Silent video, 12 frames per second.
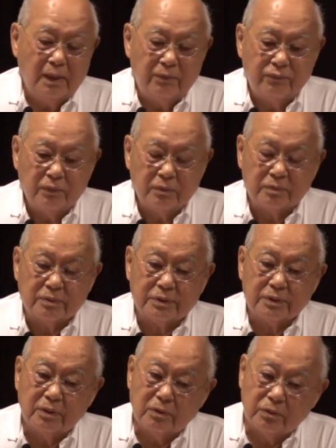If you were a
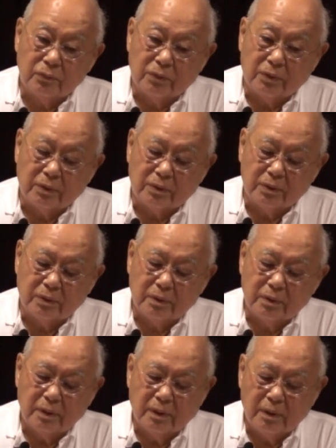skilled
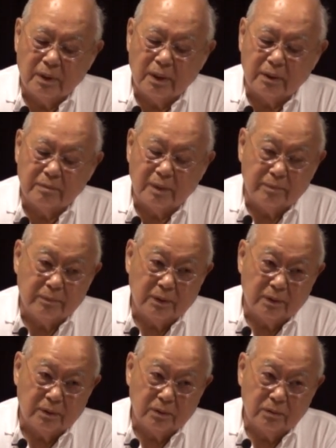worker, like my
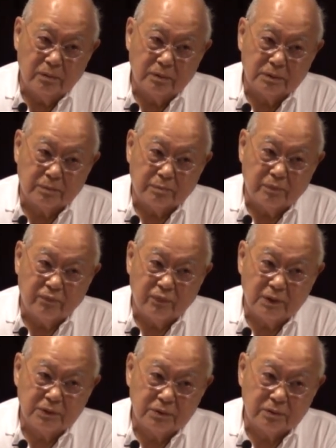mother, who was a
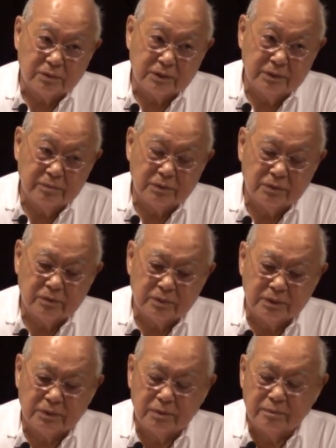professional
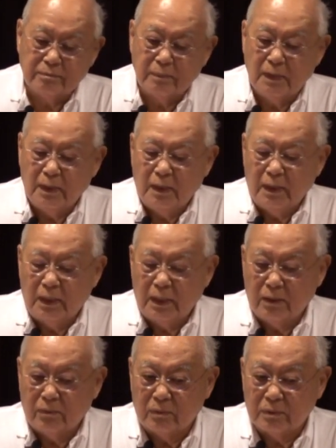seamstress,
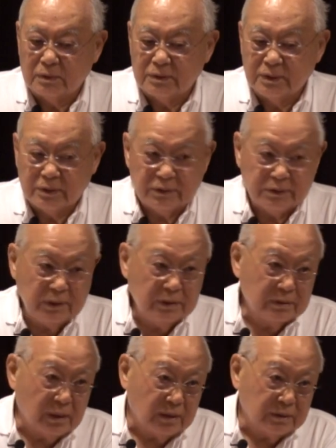it was
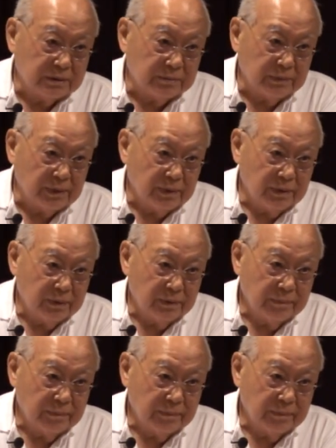$16 a month.